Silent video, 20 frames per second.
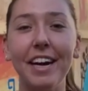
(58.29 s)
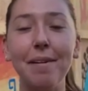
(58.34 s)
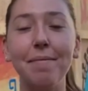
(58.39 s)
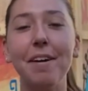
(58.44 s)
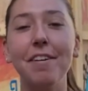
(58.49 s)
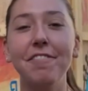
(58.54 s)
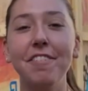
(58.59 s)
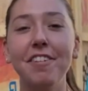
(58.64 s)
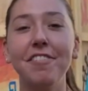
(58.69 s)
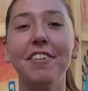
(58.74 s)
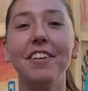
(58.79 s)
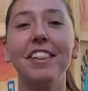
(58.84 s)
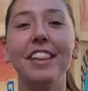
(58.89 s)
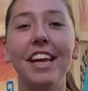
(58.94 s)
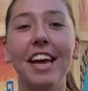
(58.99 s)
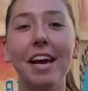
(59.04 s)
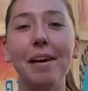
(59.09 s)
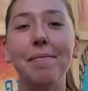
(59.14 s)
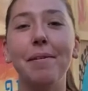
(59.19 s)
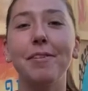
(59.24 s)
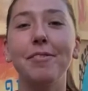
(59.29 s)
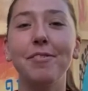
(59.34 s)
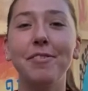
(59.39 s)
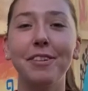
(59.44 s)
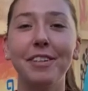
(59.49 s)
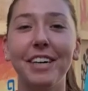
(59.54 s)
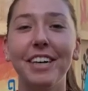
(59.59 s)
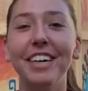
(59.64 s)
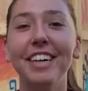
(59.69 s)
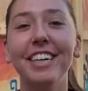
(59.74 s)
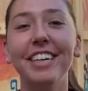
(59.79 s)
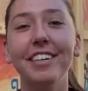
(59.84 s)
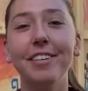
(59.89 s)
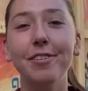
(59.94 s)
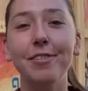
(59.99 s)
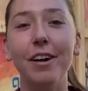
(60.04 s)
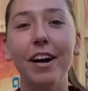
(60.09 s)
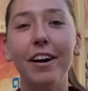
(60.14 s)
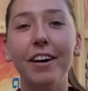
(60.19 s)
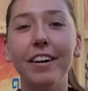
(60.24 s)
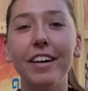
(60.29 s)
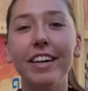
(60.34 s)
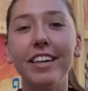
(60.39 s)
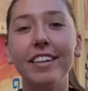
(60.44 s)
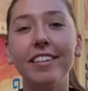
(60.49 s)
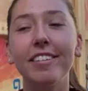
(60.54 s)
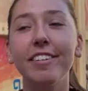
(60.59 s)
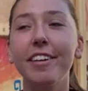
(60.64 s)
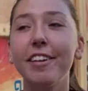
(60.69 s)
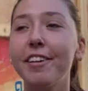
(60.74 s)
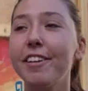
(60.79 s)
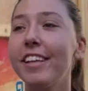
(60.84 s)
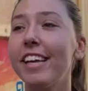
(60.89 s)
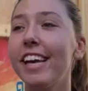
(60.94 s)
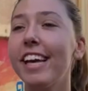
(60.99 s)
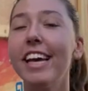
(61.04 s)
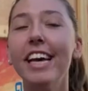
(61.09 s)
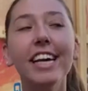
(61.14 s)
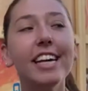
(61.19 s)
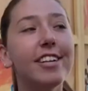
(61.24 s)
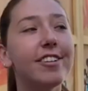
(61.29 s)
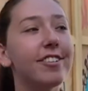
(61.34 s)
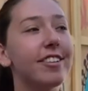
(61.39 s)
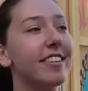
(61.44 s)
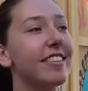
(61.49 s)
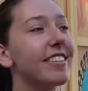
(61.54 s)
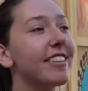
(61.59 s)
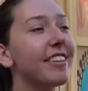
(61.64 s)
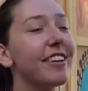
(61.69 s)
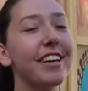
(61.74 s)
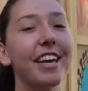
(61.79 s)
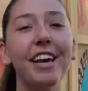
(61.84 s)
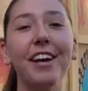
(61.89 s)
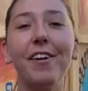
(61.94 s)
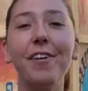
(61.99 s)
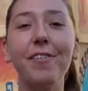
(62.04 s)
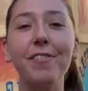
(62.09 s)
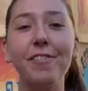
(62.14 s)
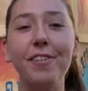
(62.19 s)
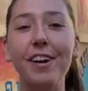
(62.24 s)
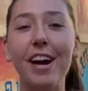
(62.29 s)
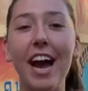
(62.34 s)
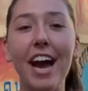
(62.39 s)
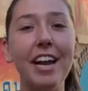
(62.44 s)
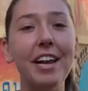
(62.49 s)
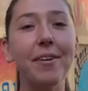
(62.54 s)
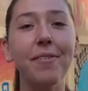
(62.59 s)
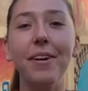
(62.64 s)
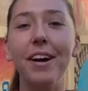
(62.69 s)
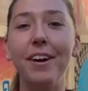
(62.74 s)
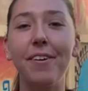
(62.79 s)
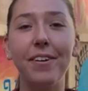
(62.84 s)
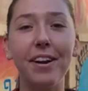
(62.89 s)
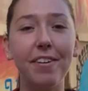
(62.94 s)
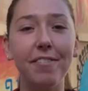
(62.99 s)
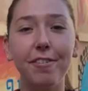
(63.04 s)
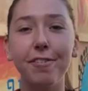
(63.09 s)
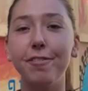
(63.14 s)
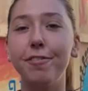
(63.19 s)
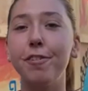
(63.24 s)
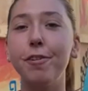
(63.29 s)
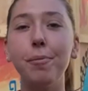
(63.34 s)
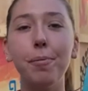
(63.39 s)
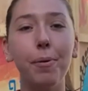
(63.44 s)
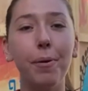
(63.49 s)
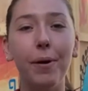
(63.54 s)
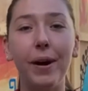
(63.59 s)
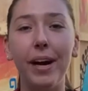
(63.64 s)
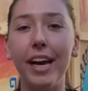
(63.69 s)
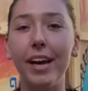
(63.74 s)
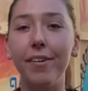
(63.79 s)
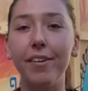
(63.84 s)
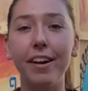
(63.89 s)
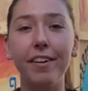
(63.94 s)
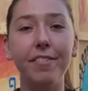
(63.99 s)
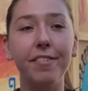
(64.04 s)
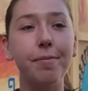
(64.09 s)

and my favorite thing about Sukkot in Israel is literally just looking over anywhere, whatever viewpoint, whatever